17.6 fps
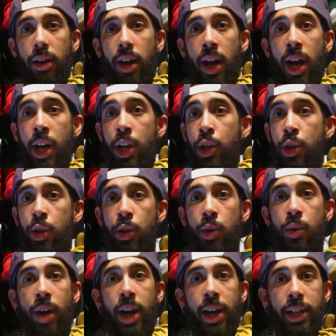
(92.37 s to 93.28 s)
I
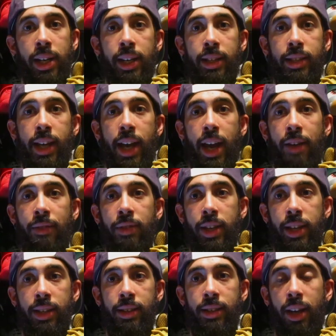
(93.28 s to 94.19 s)
knew I needed to have
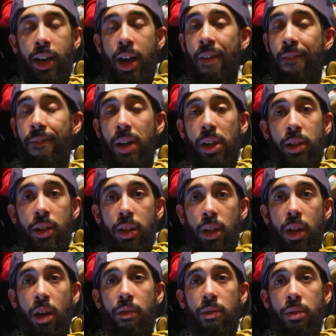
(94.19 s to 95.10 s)
these, like I fell in
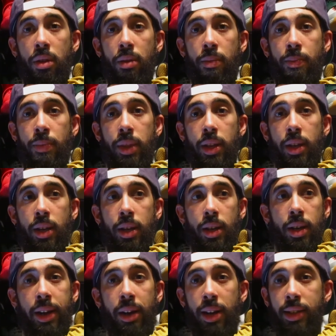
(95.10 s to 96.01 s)
love with them.
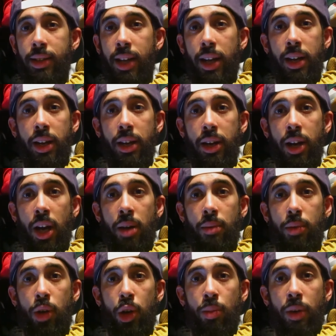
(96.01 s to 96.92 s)
And I started hitting
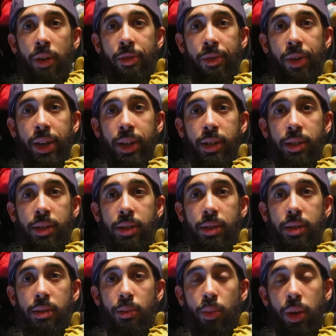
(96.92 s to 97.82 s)
up all my
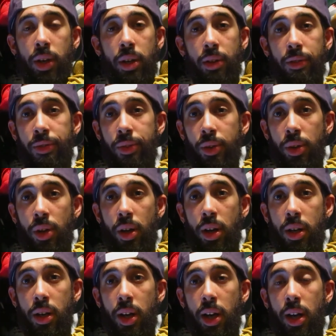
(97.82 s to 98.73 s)
friends working at Foot
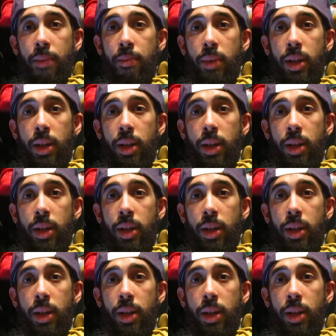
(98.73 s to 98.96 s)
Locker,